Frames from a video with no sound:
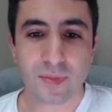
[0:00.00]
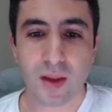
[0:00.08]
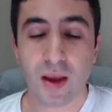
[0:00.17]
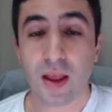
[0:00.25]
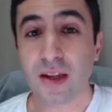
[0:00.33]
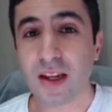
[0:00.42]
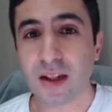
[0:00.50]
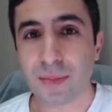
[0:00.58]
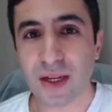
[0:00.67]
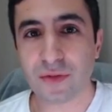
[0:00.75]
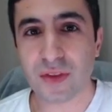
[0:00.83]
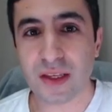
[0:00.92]
A little
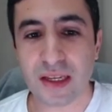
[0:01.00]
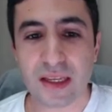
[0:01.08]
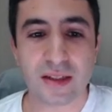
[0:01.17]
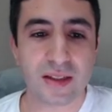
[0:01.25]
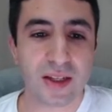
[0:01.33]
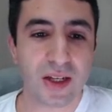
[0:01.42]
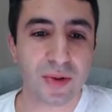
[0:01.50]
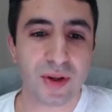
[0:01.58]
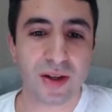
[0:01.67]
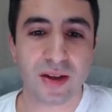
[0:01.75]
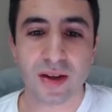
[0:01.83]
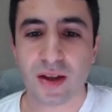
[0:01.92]
bit of the
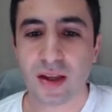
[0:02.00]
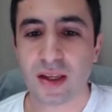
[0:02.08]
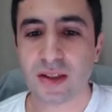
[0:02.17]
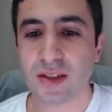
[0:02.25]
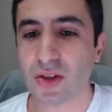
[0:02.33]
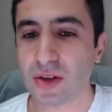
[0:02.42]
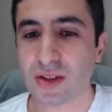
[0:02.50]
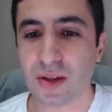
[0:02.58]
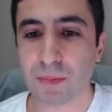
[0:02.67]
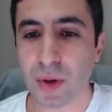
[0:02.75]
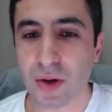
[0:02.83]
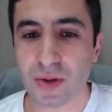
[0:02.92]
interior, it's got
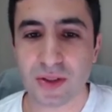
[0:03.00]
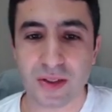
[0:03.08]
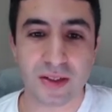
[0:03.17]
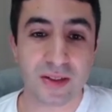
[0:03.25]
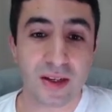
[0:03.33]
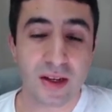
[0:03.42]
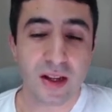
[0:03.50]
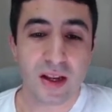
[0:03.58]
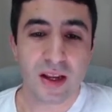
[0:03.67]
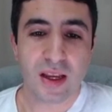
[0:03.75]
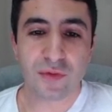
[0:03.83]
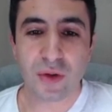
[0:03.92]
some posters.
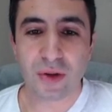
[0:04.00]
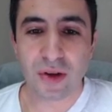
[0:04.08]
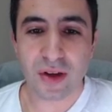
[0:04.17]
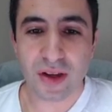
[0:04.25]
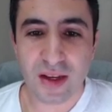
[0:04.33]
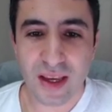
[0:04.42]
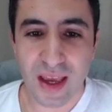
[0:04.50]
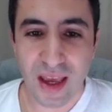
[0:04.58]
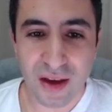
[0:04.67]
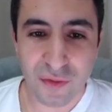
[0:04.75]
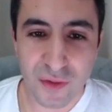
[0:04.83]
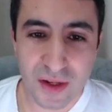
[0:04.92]
If you look
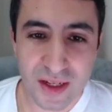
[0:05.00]
carefully,